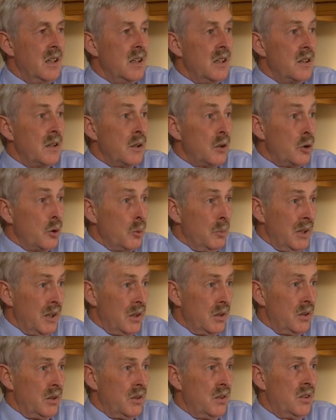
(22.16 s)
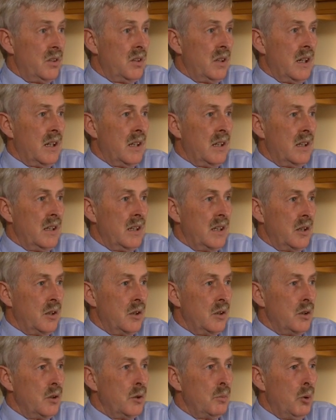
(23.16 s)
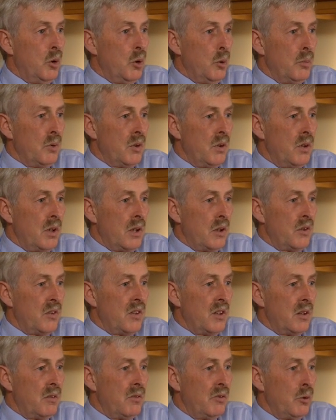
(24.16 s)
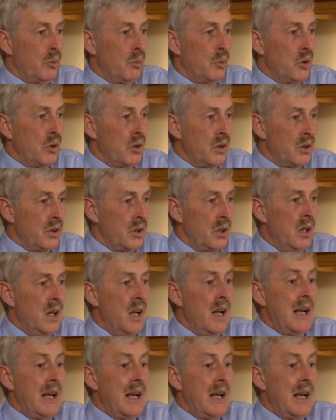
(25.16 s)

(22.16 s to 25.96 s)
There are two millers here at the moment, ourselves and one other.